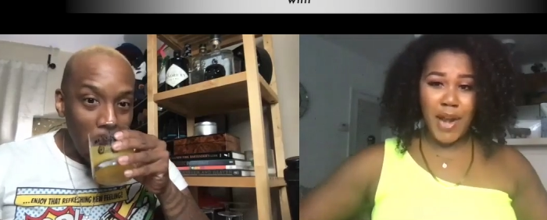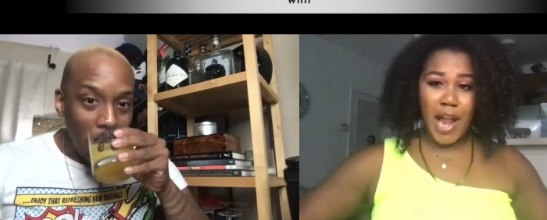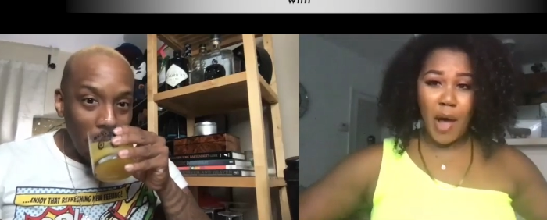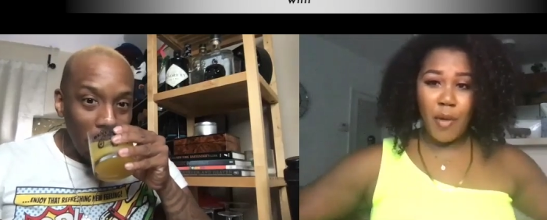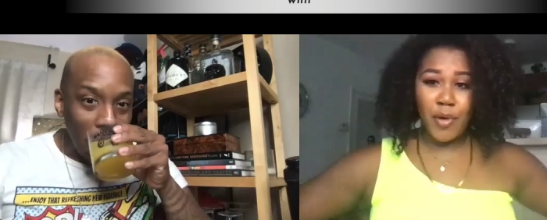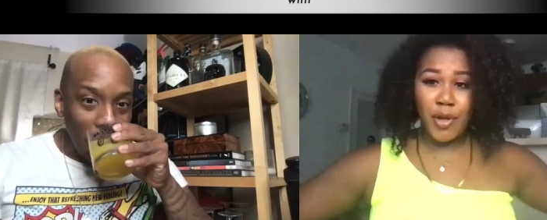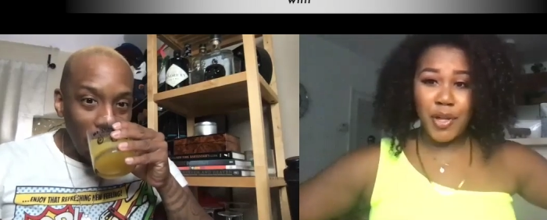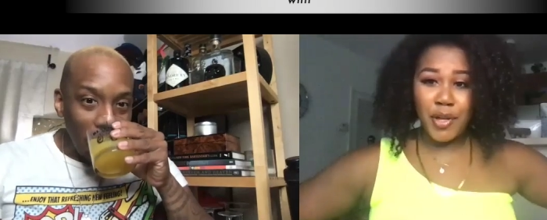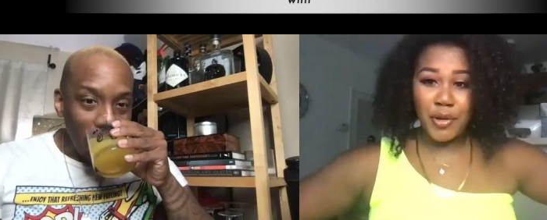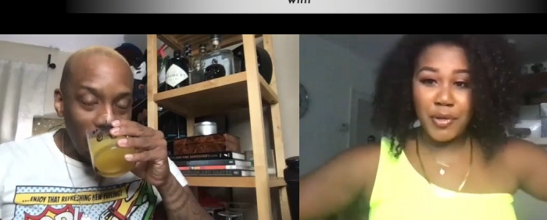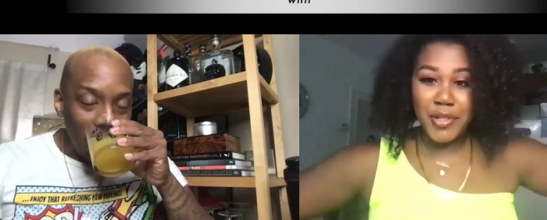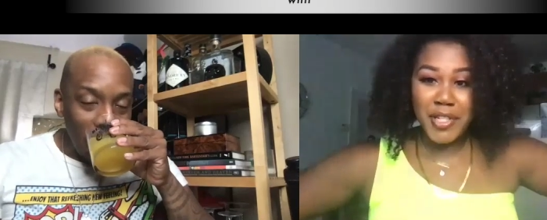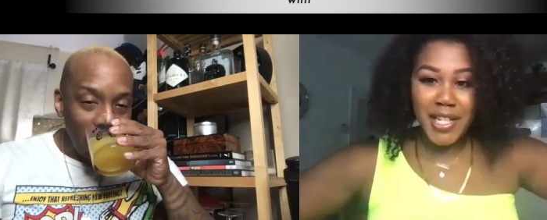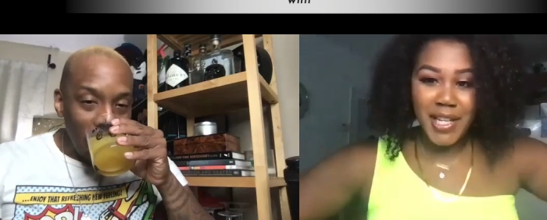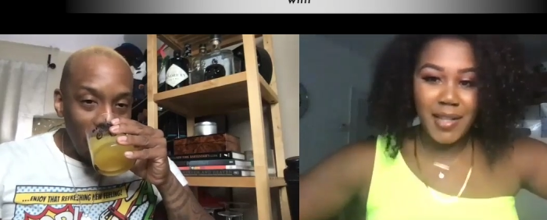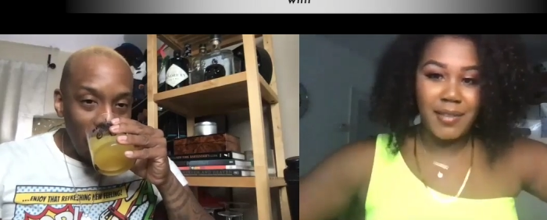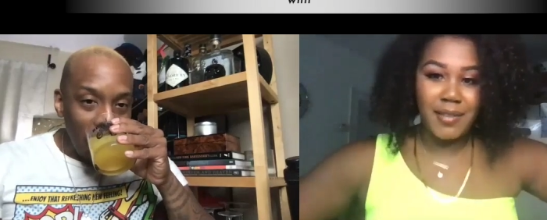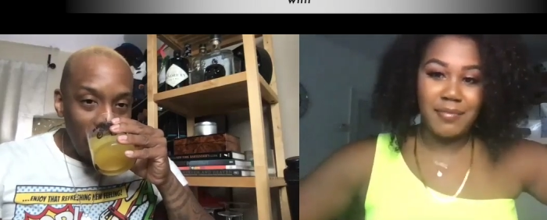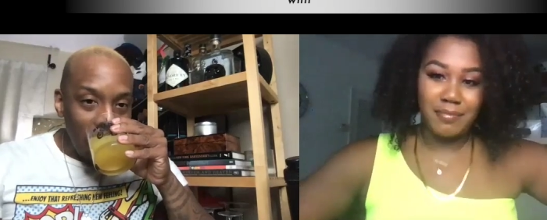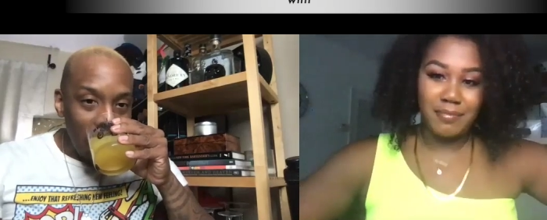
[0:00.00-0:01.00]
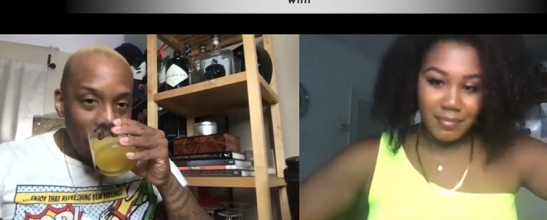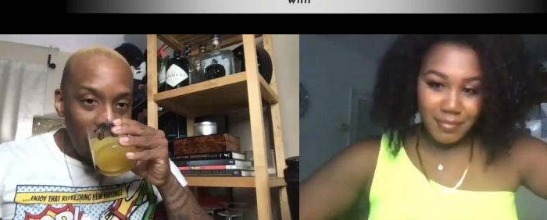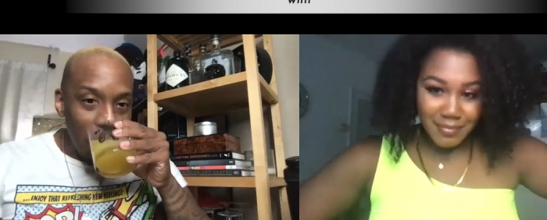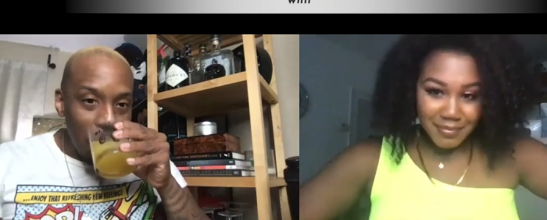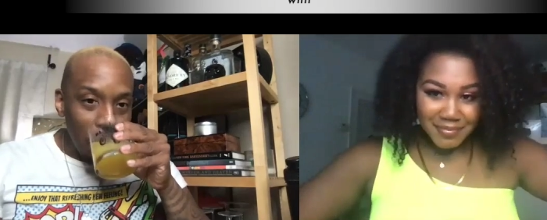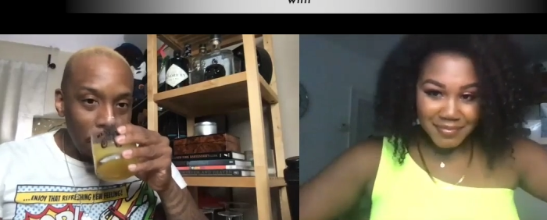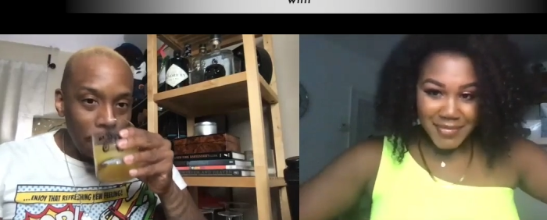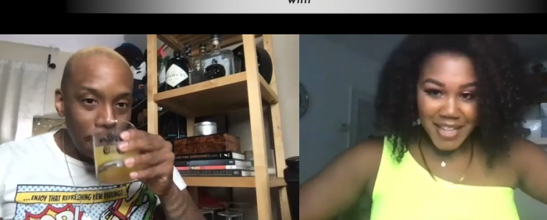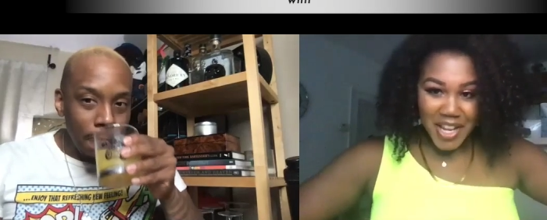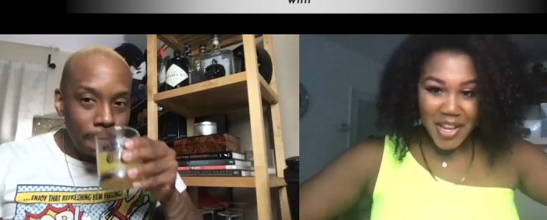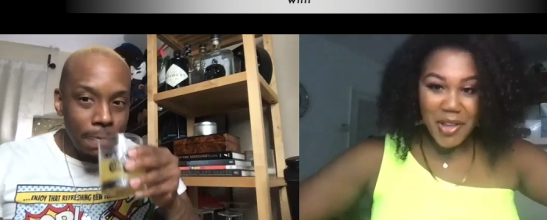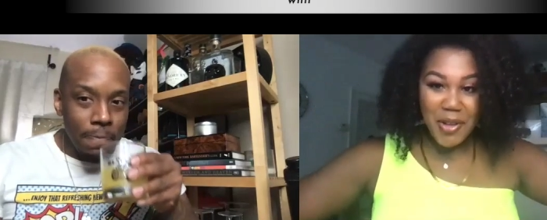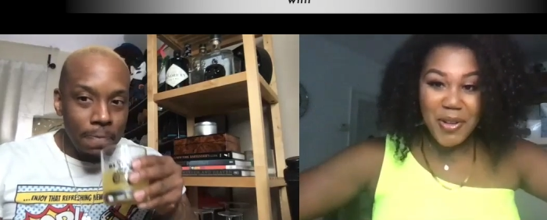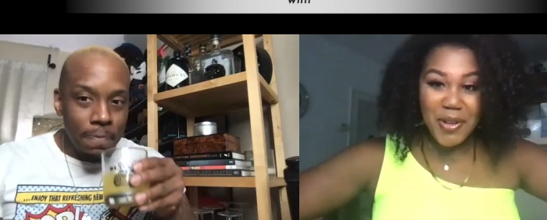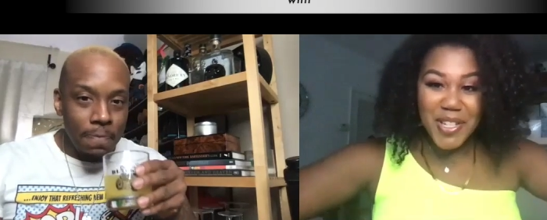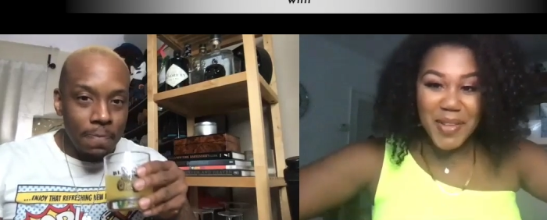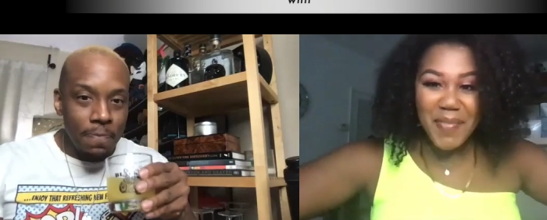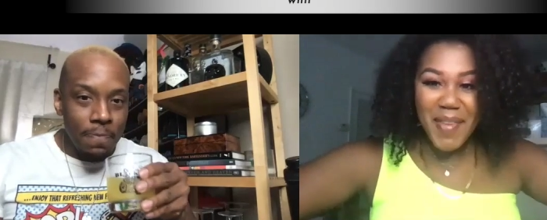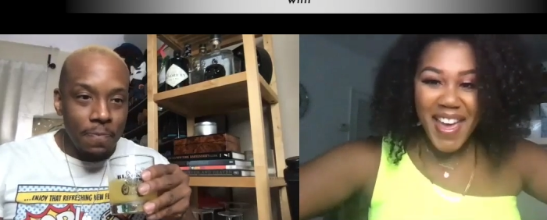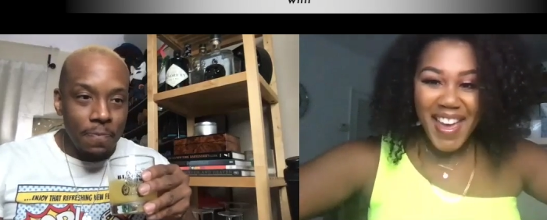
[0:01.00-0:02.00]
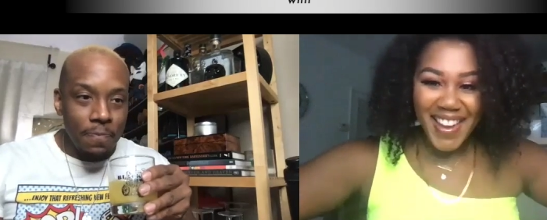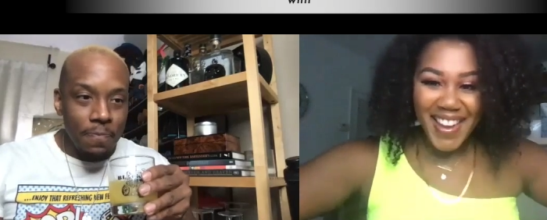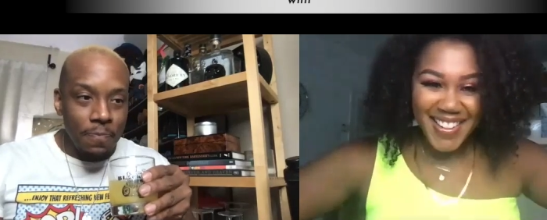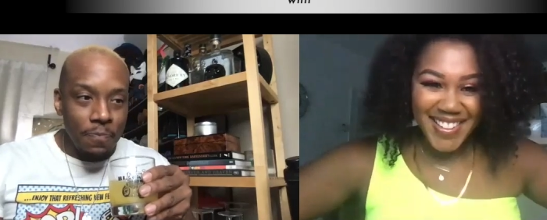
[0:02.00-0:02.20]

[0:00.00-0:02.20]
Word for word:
Speaker 1: out with Gucci, Gucci Mane.